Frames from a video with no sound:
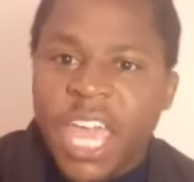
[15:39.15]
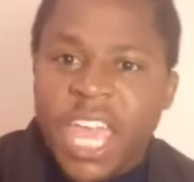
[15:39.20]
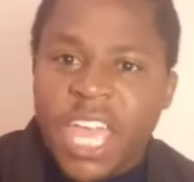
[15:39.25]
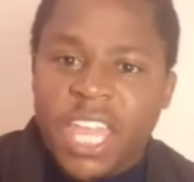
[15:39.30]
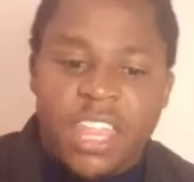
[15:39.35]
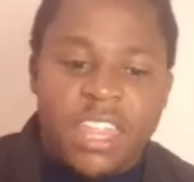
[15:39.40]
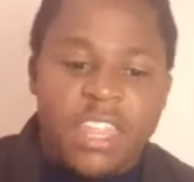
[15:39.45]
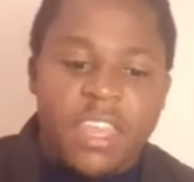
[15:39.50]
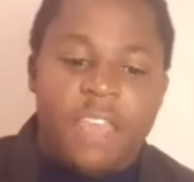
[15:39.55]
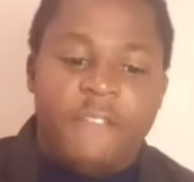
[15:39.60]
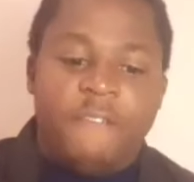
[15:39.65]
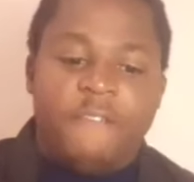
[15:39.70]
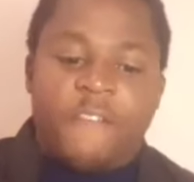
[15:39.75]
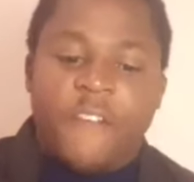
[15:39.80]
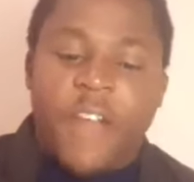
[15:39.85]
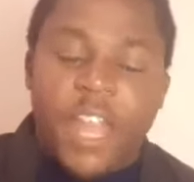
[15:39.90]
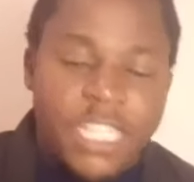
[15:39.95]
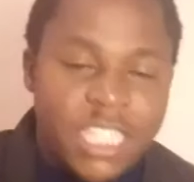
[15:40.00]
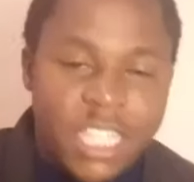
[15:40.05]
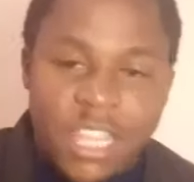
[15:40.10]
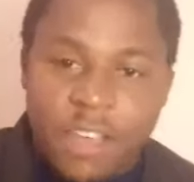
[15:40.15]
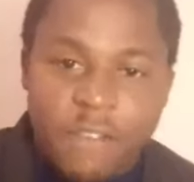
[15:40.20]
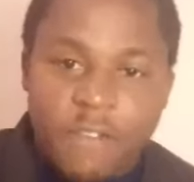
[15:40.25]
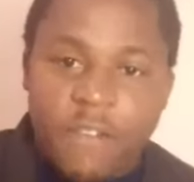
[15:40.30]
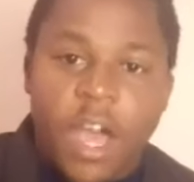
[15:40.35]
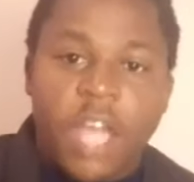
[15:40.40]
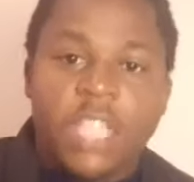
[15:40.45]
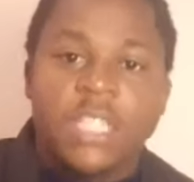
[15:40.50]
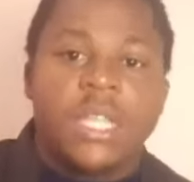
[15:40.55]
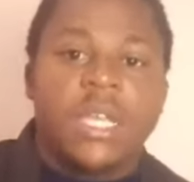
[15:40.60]
In front,
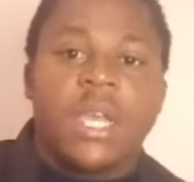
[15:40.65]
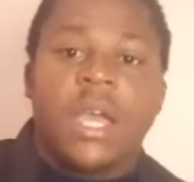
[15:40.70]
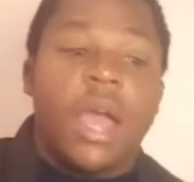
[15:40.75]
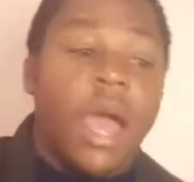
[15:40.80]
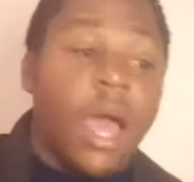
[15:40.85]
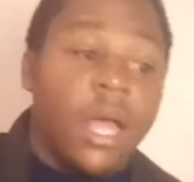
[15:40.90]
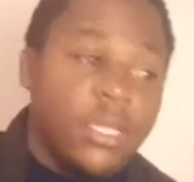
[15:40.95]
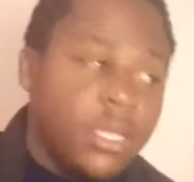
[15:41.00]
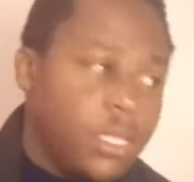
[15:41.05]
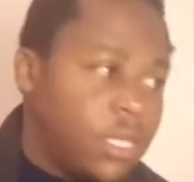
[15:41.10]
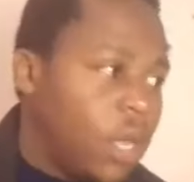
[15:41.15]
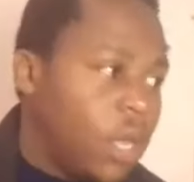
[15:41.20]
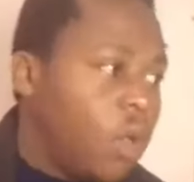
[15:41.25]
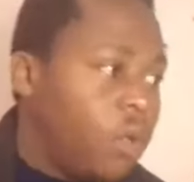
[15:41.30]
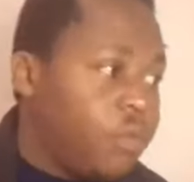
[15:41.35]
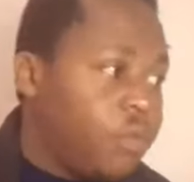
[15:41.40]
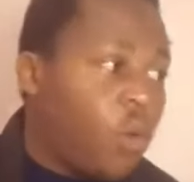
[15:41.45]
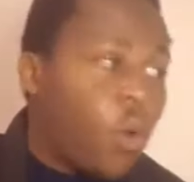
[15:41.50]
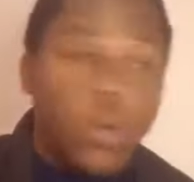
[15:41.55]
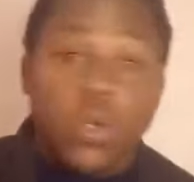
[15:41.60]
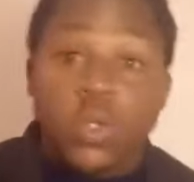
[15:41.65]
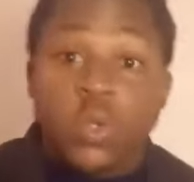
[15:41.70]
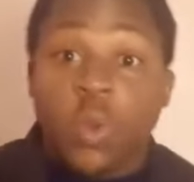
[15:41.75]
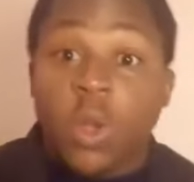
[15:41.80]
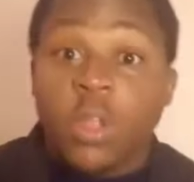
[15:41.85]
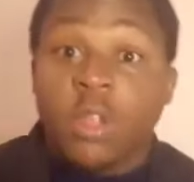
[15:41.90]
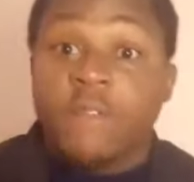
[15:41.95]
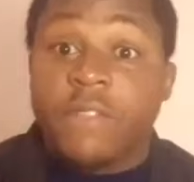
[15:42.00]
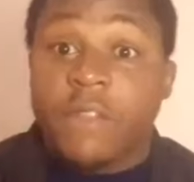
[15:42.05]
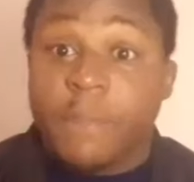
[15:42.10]
they've got Kante, of course,
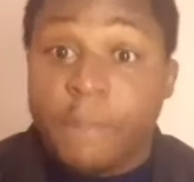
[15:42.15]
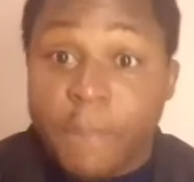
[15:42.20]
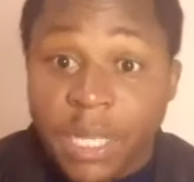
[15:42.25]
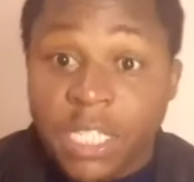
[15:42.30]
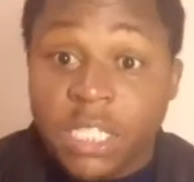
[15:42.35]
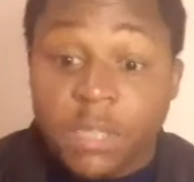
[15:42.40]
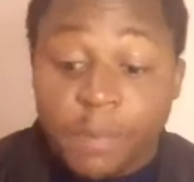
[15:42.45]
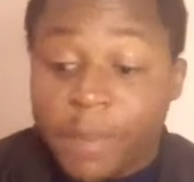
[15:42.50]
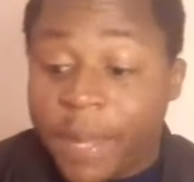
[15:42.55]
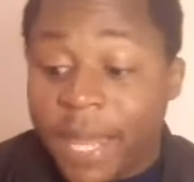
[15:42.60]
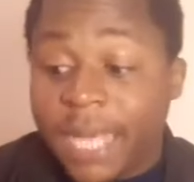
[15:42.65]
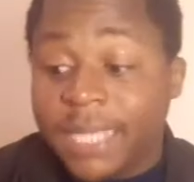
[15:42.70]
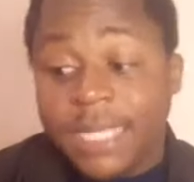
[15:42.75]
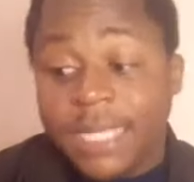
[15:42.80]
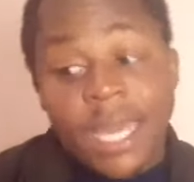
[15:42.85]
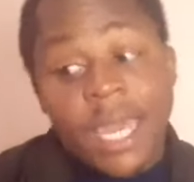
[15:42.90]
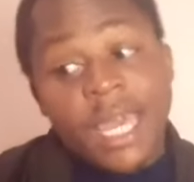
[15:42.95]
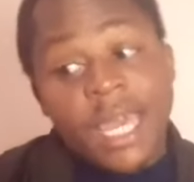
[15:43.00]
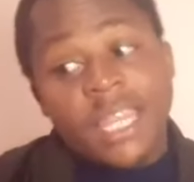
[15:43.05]
one of the best players.